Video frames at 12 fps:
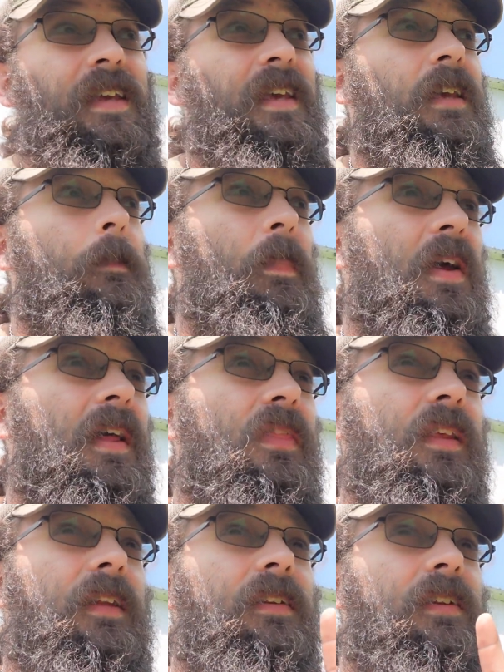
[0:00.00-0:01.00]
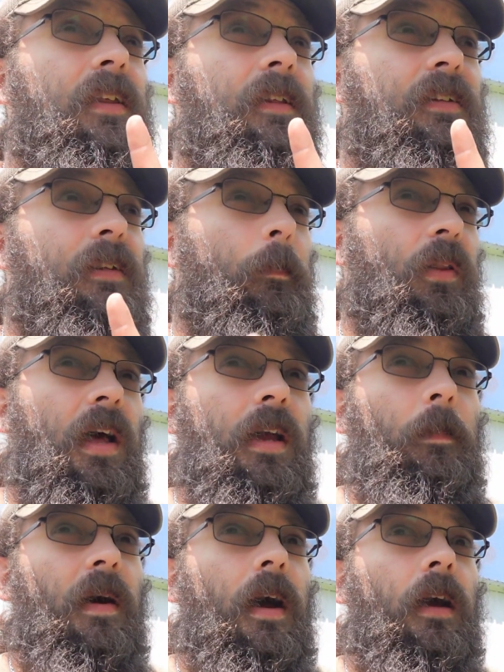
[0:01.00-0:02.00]
keep this supply
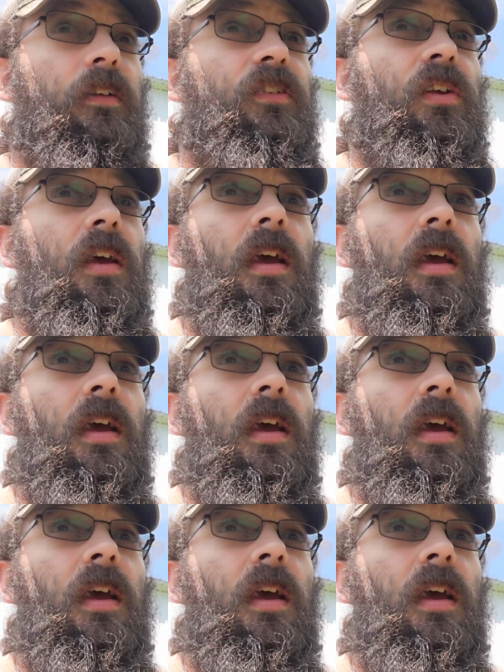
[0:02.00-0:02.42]
box